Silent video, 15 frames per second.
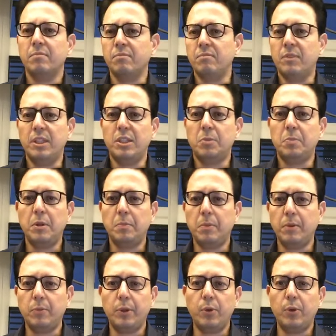these people
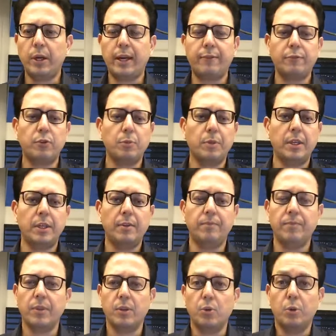we don't have to be
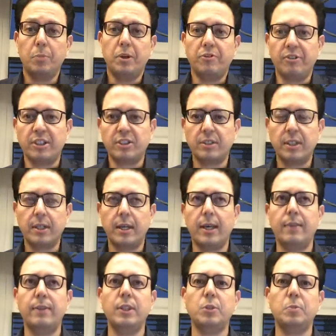could be trusted
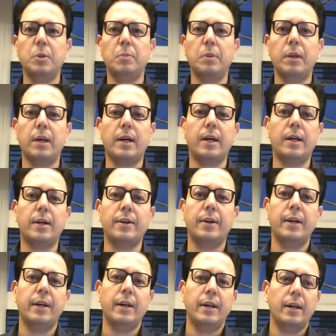and these people are
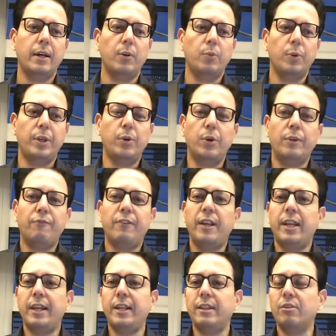uh, we don't feel
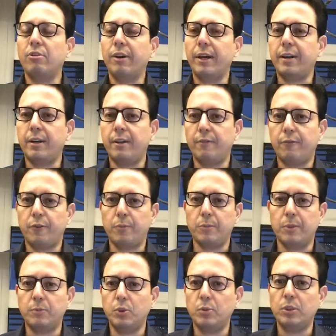any threat from
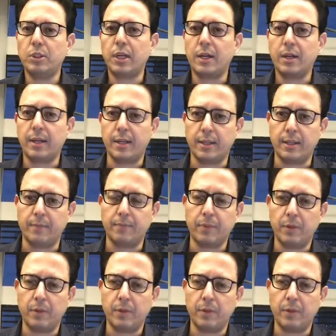them so we start liking